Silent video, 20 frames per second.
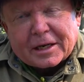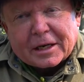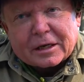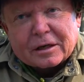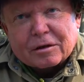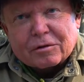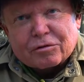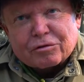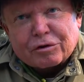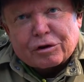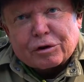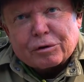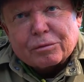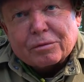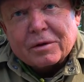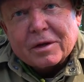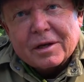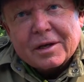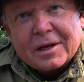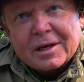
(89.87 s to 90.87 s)
It could shoot
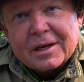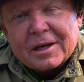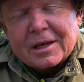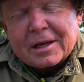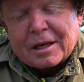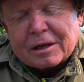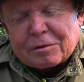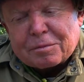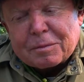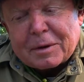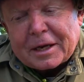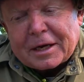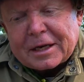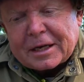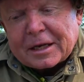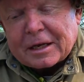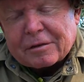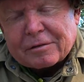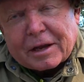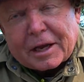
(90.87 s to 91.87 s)
as
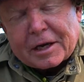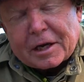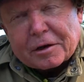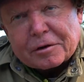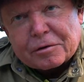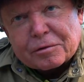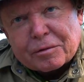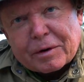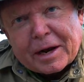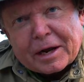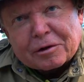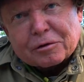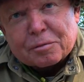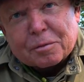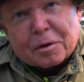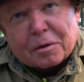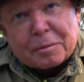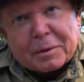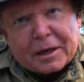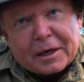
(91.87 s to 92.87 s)
many as 800 rounds
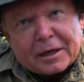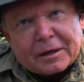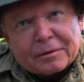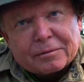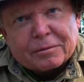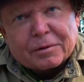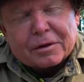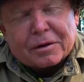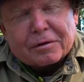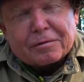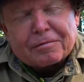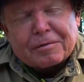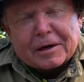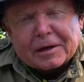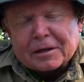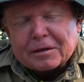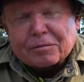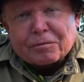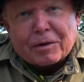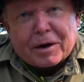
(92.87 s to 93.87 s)
per minute with an
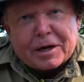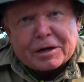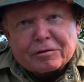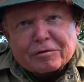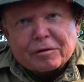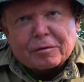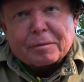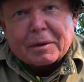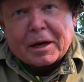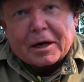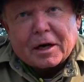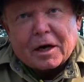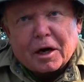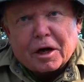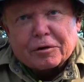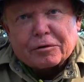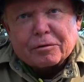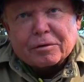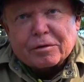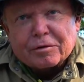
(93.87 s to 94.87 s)
effective range of about
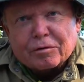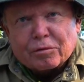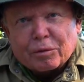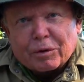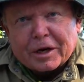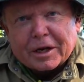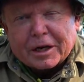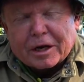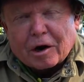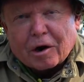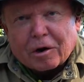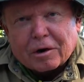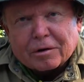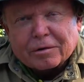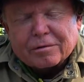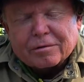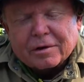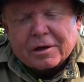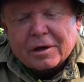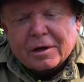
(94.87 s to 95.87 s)
120 yards.